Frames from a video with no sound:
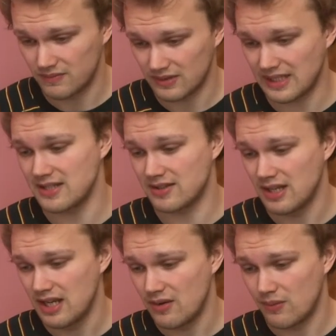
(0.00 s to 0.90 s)
At least,
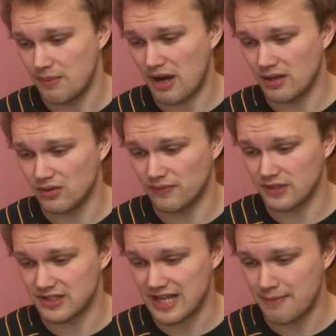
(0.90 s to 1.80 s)
We might look for
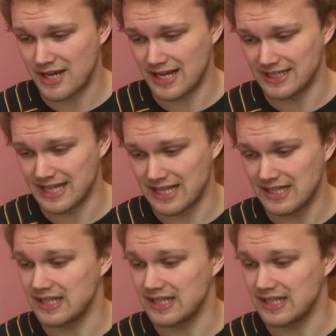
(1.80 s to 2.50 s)
the Samiad again.